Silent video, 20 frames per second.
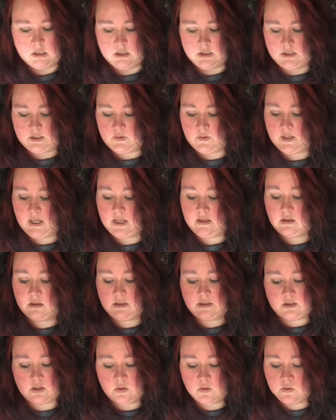So again,
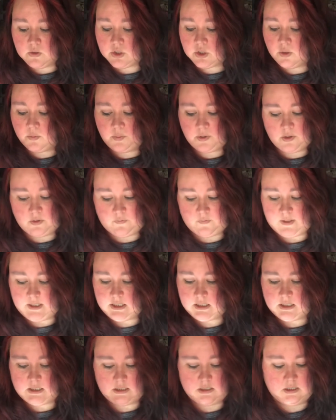those are
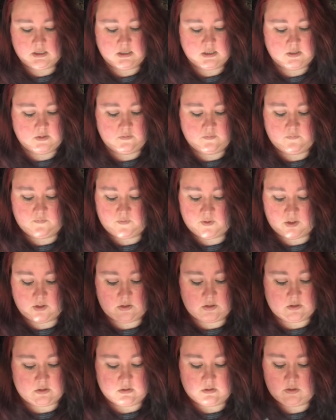perfect
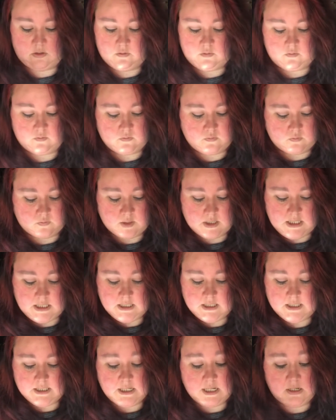for
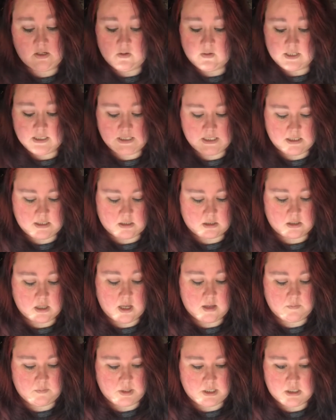wreaths, and I know I say that a
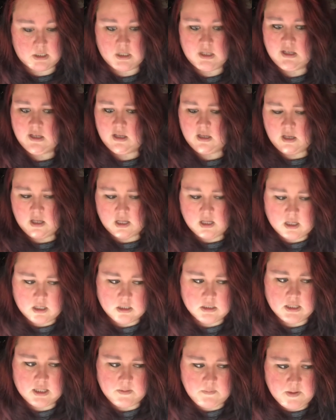lot, but
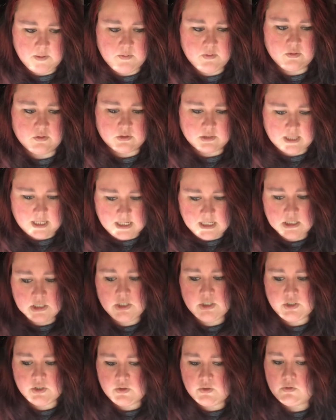a lot of people like
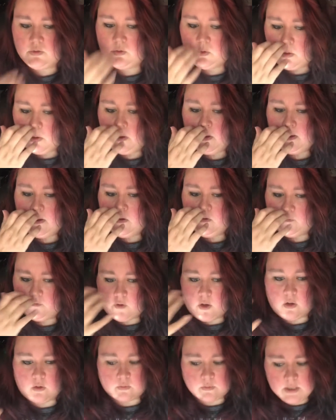to do
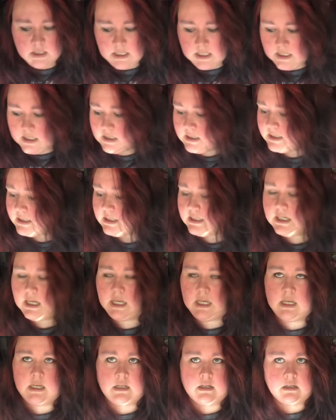fall wreaths
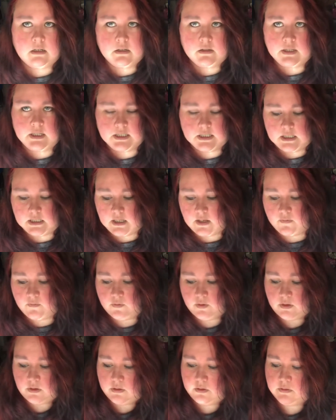and things like that
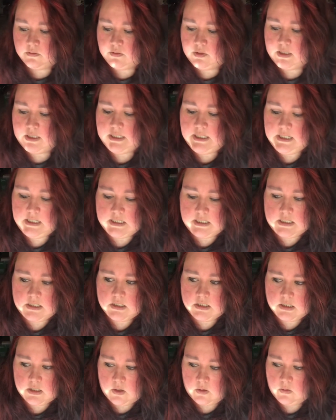for the season.
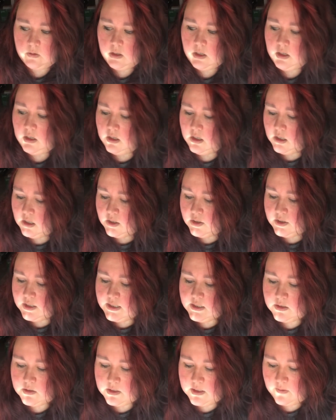So
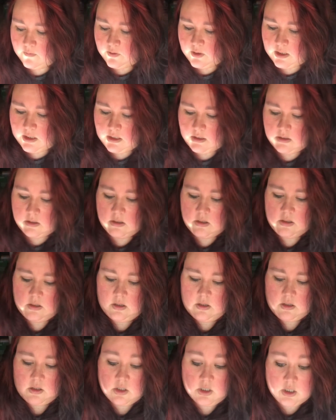these are definitely
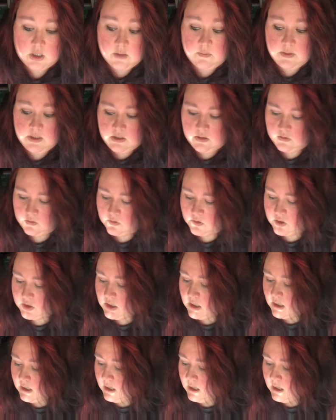going to be used.